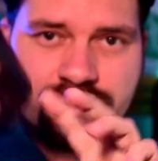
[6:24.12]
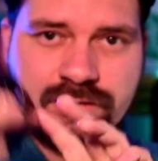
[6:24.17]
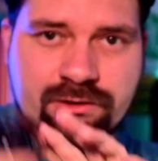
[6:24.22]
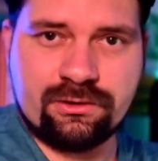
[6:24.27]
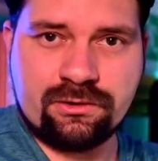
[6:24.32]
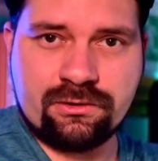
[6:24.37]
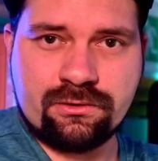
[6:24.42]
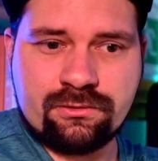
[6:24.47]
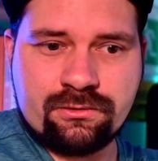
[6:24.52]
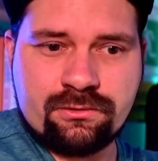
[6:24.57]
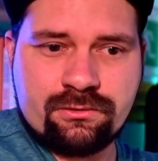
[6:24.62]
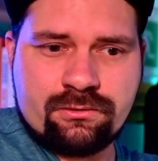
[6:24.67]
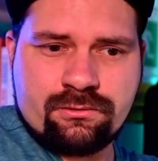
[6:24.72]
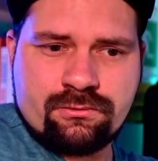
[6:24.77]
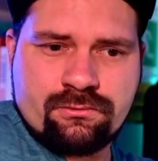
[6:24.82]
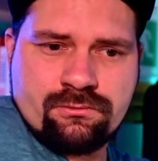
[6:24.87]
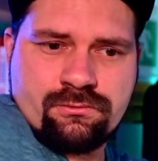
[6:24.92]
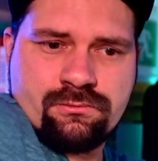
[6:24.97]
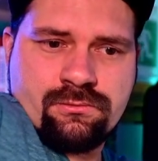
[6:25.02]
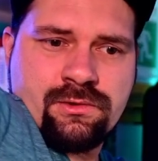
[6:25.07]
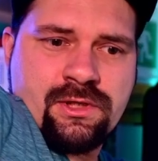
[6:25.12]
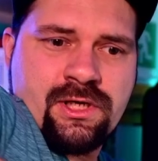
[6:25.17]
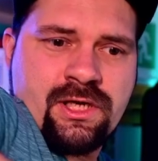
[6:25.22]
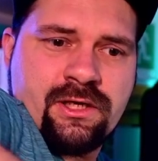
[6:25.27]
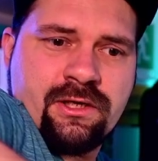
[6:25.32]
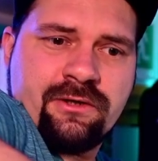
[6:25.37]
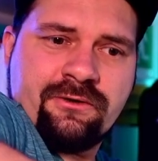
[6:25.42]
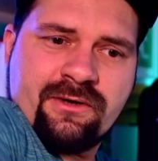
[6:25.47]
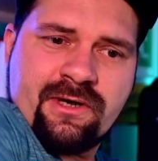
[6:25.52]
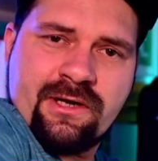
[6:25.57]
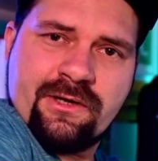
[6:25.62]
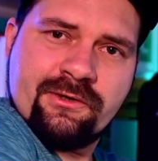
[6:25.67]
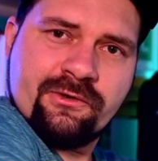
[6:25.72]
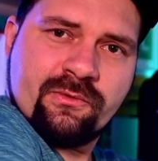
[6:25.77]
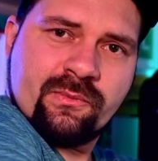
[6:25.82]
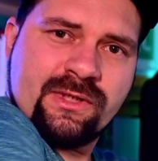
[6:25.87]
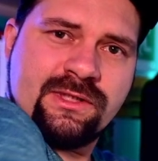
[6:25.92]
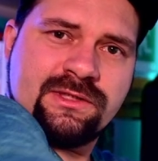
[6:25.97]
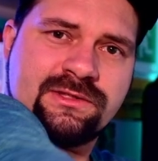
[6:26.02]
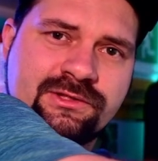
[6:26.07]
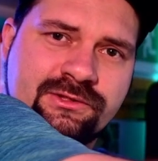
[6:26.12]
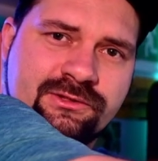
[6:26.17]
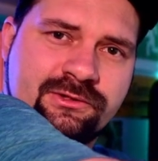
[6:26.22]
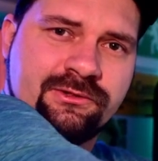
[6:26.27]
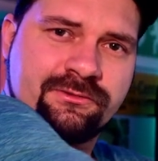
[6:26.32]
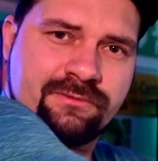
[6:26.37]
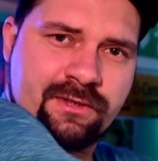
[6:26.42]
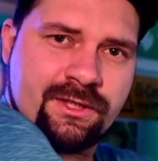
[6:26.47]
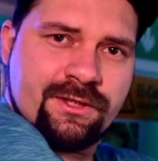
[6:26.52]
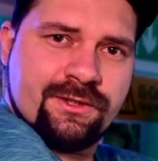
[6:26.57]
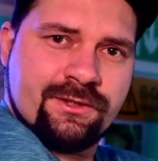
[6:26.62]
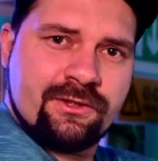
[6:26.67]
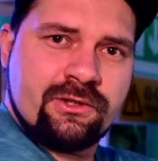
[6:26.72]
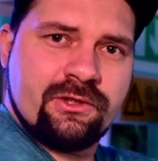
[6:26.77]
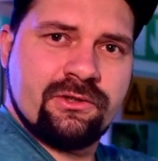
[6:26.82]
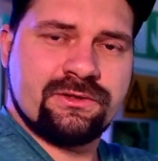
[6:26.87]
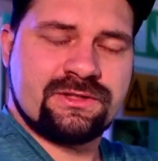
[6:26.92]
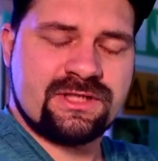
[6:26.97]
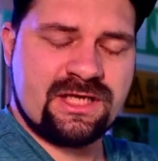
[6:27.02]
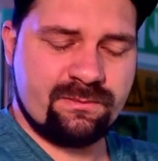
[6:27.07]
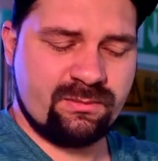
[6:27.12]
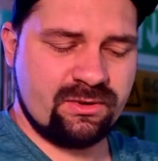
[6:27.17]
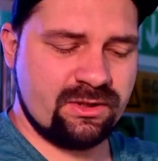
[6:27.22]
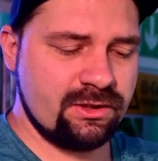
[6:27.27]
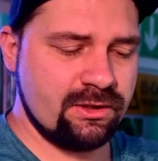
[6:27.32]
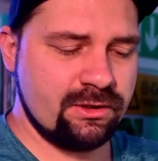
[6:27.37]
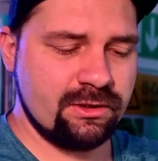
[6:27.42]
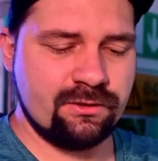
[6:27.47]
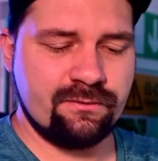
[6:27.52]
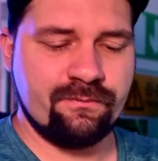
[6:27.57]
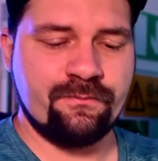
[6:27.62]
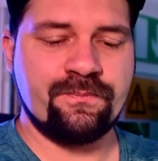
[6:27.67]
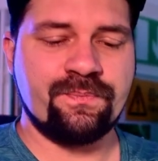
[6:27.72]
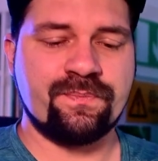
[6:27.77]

know, hanging around your waist so you're ready to go type of deal.